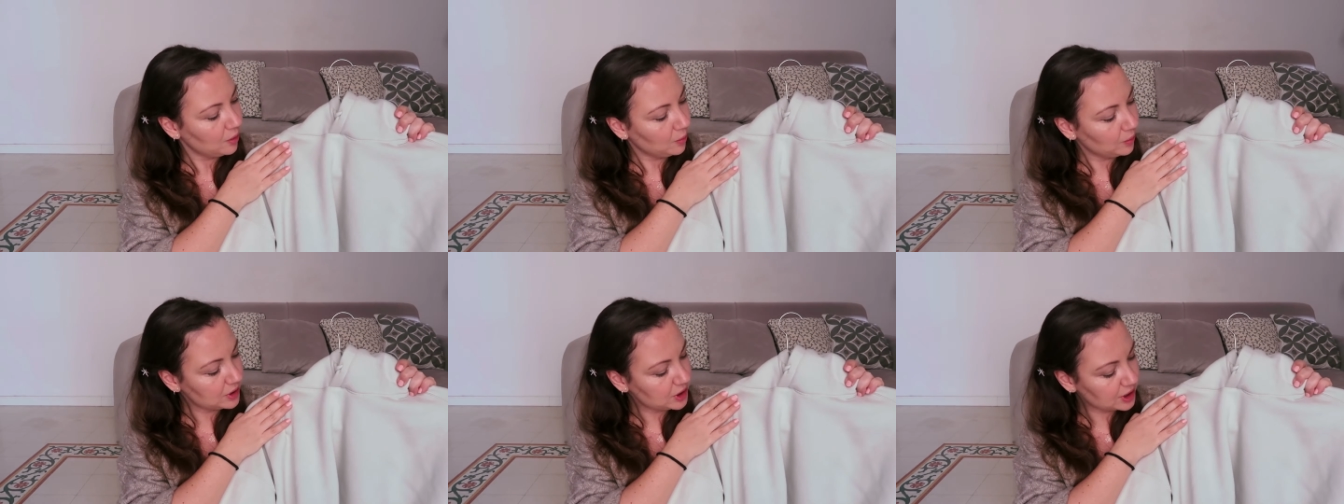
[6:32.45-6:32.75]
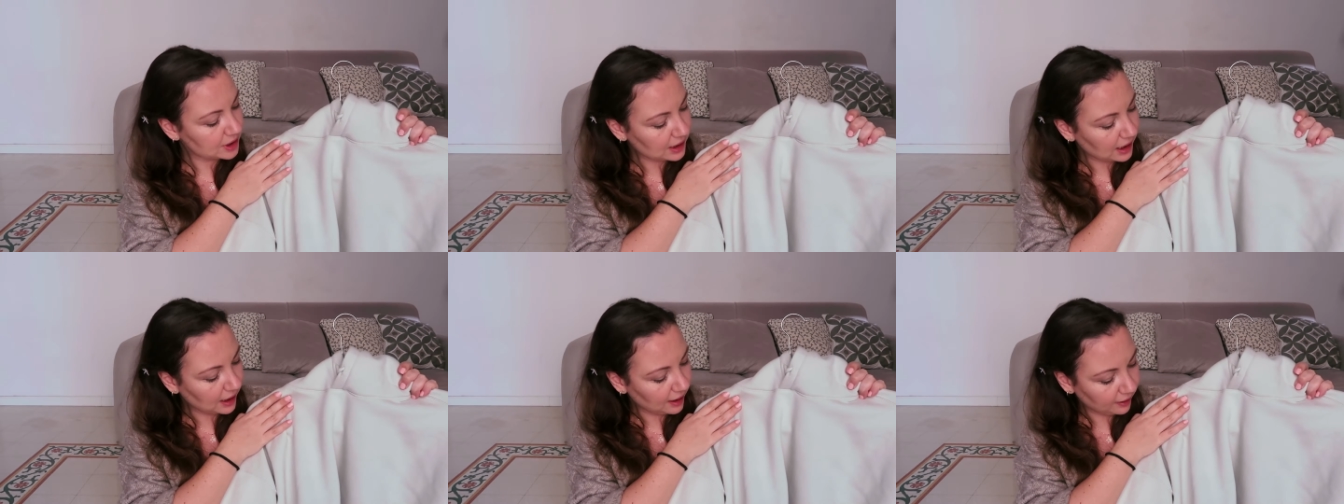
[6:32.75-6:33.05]

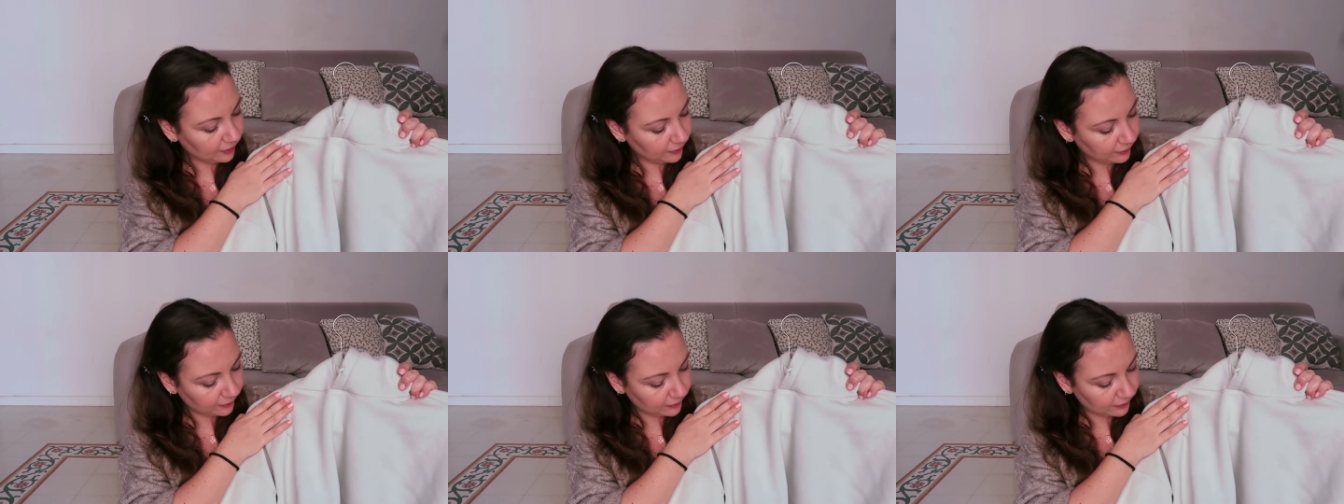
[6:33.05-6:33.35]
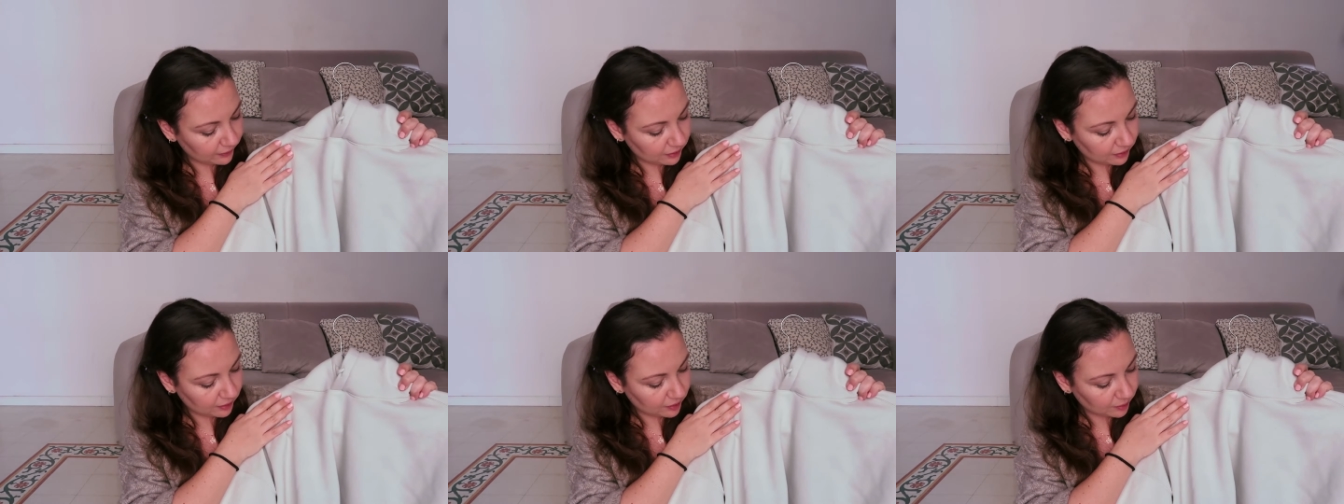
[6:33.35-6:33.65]
which is kind
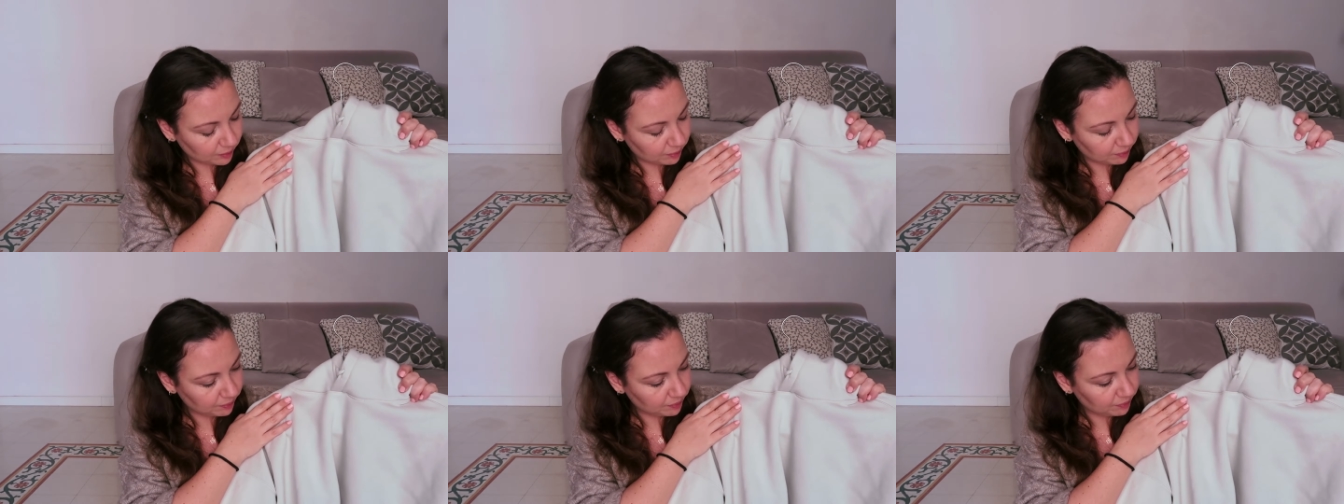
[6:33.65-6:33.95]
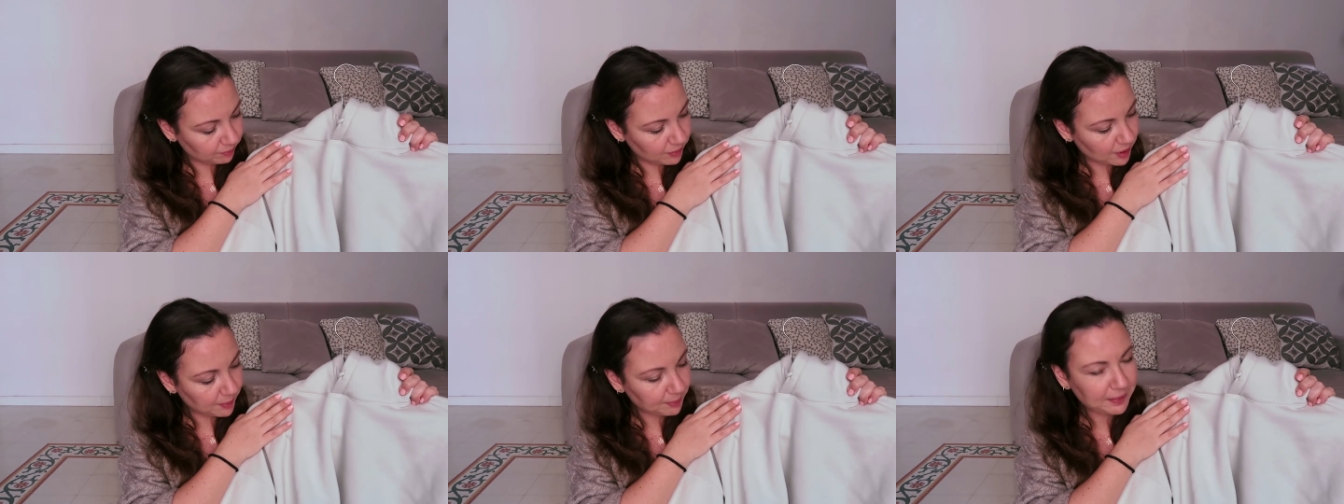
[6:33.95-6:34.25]
of
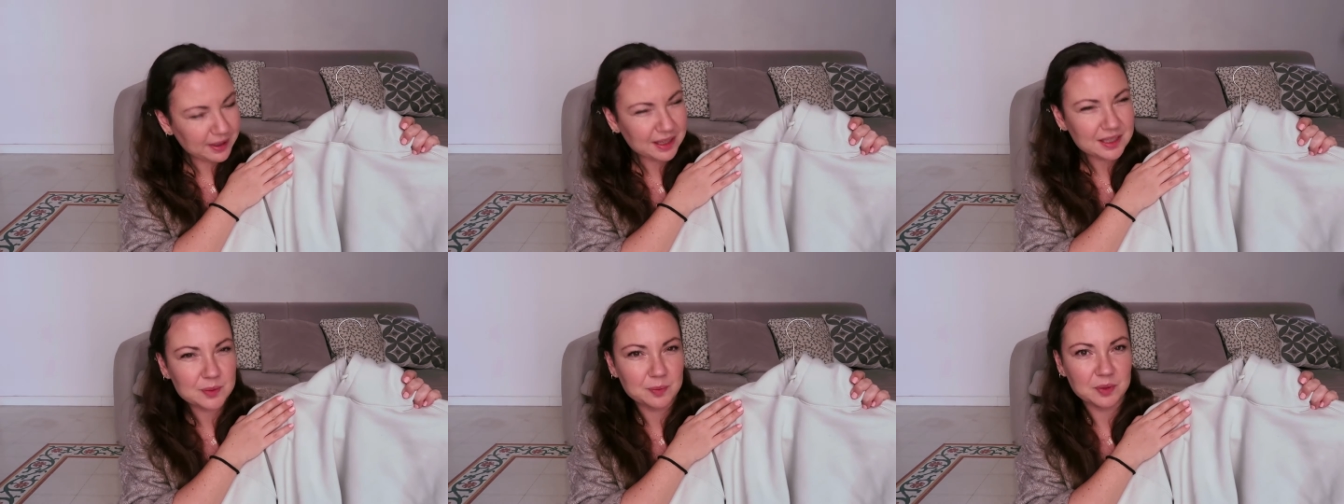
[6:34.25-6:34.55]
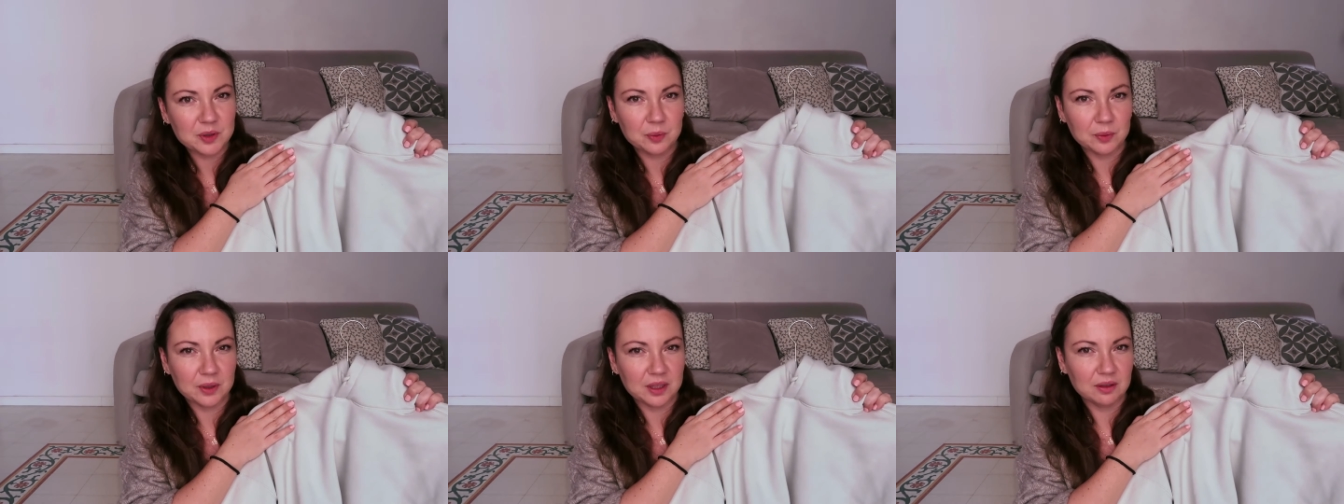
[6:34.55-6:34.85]
a mix
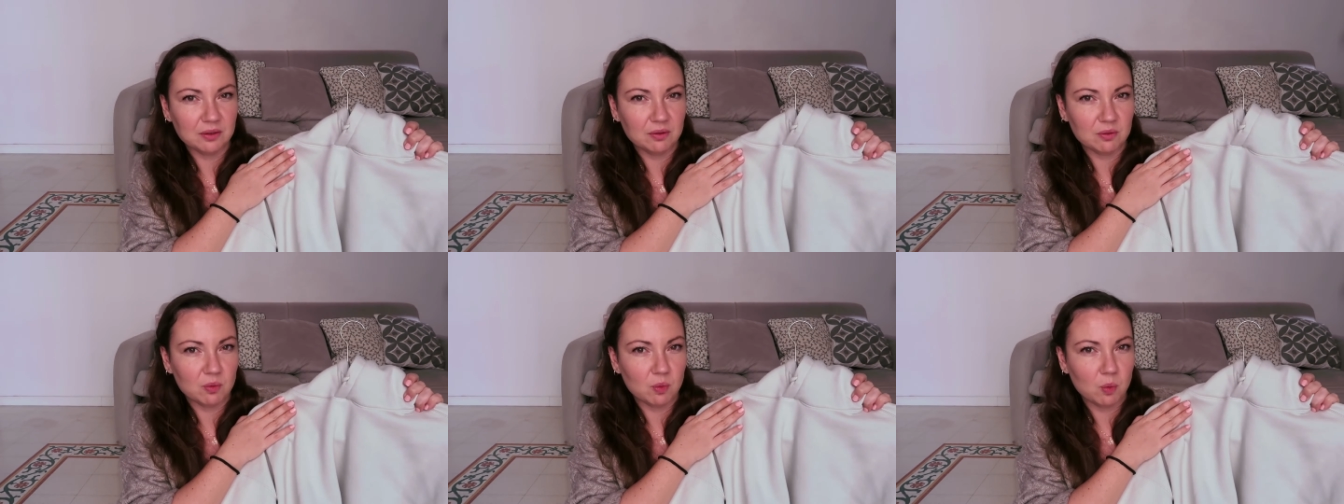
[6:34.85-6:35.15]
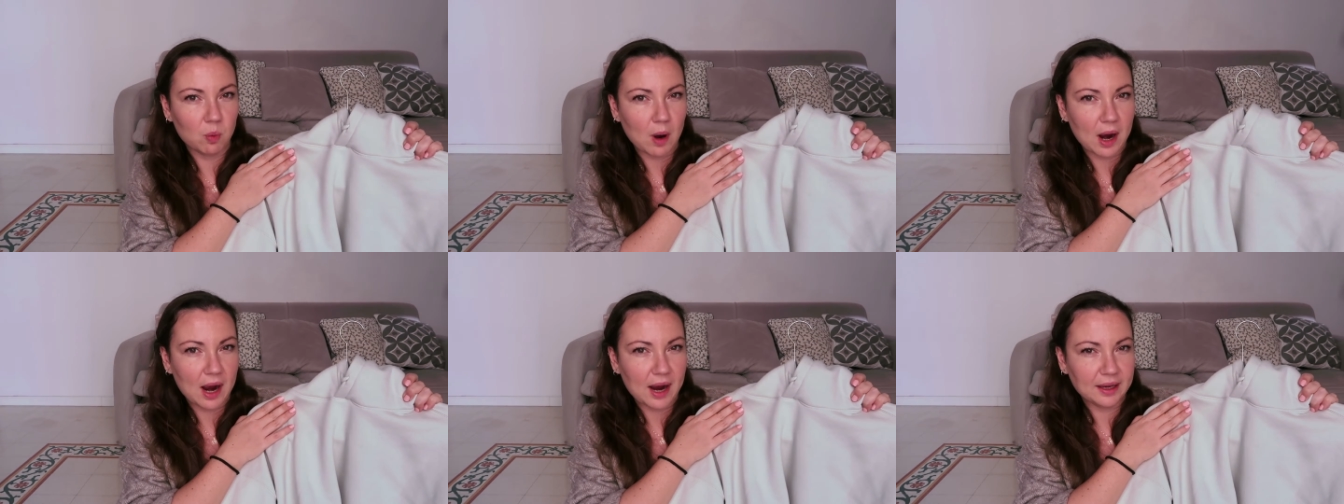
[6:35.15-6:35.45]

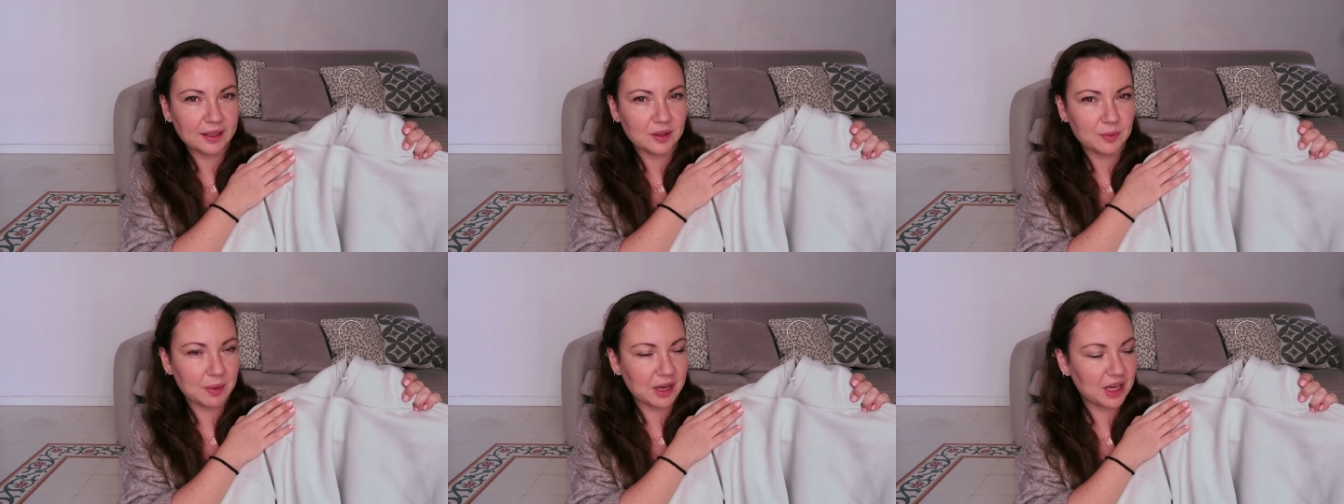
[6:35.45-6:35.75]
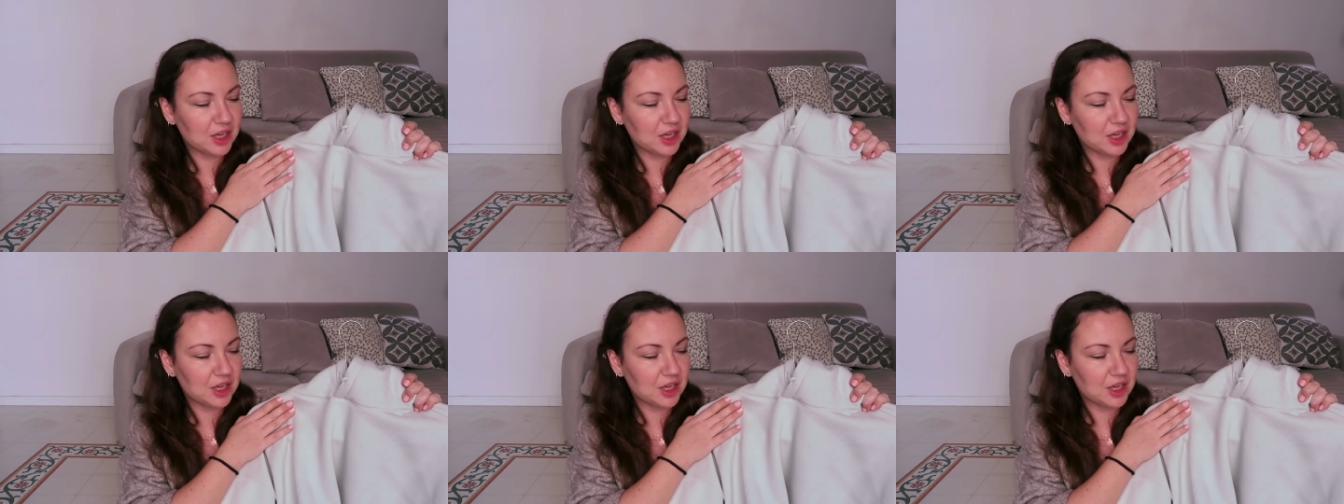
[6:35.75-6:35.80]
between white,